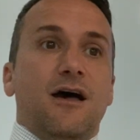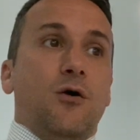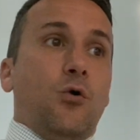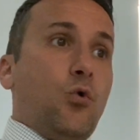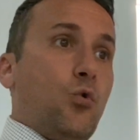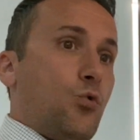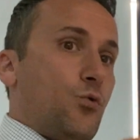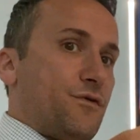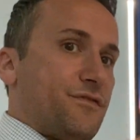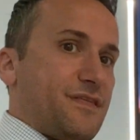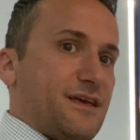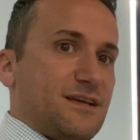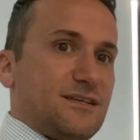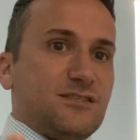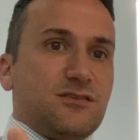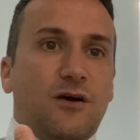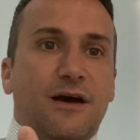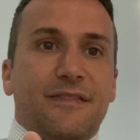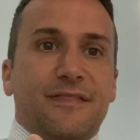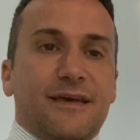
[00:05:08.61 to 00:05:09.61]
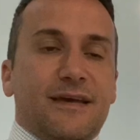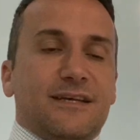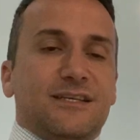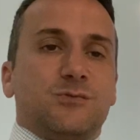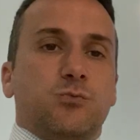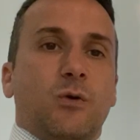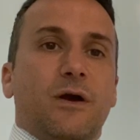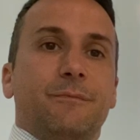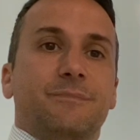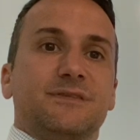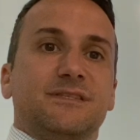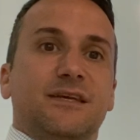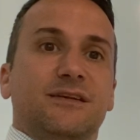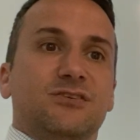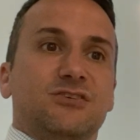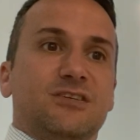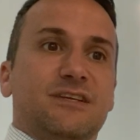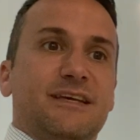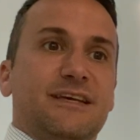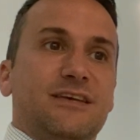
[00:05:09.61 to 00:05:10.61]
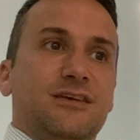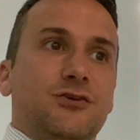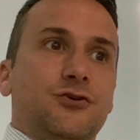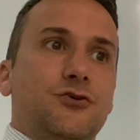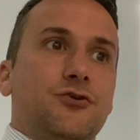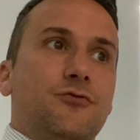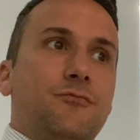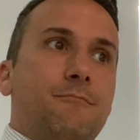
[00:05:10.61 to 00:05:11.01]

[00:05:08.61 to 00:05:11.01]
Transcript: all things like this, where potentially you